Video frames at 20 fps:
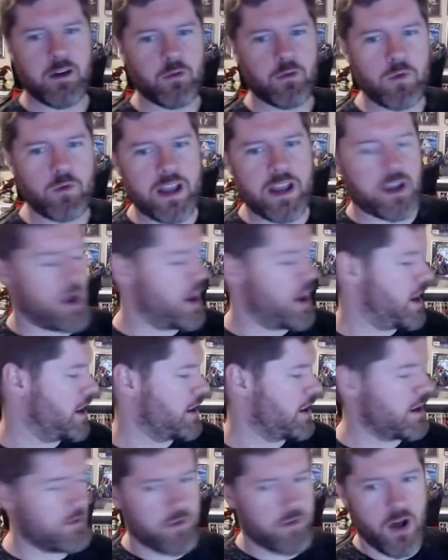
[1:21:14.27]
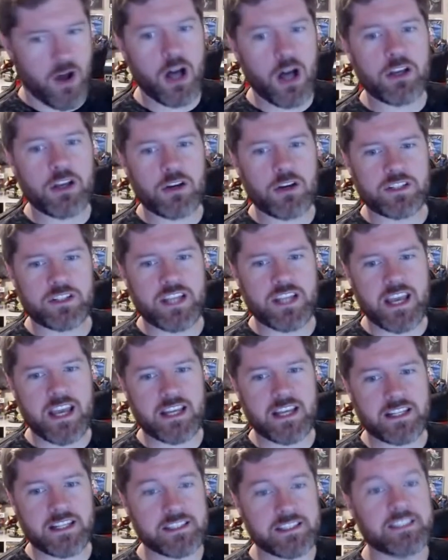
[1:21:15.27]
Rhaegar, of all your
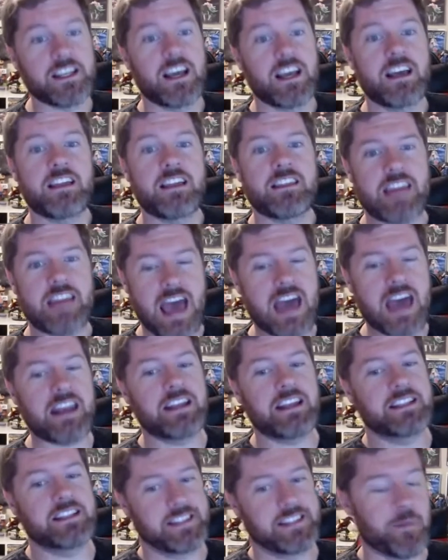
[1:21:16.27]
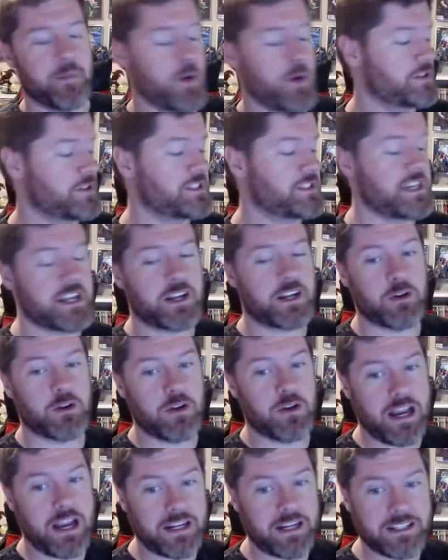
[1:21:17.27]
takes, that is the most
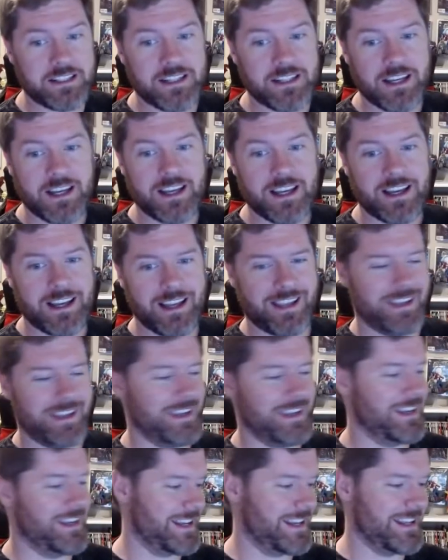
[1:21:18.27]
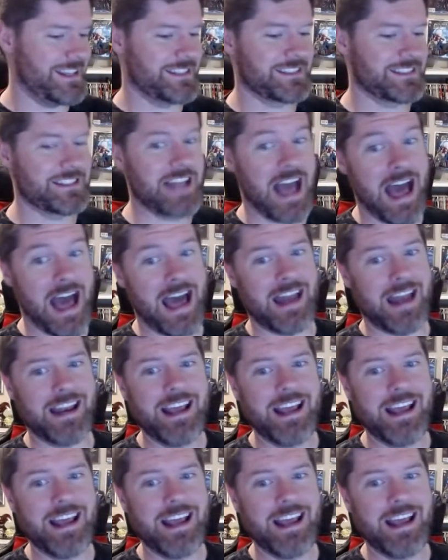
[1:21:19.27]
incorrect. It is not.